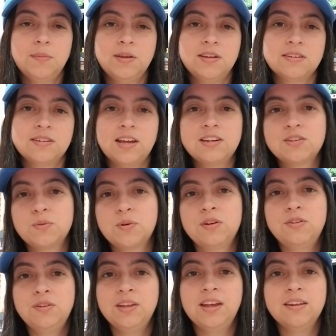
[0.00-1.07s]
because I just
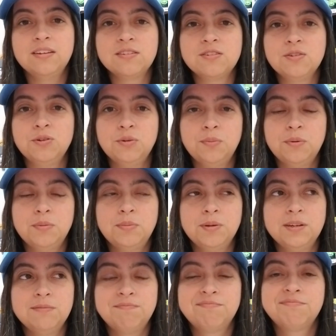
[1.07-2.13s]
want to do the endless loop,
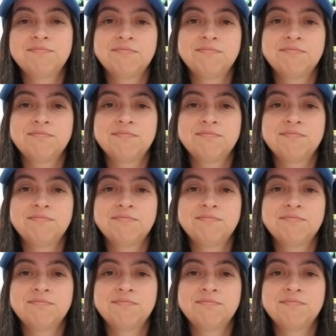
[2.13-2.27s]
but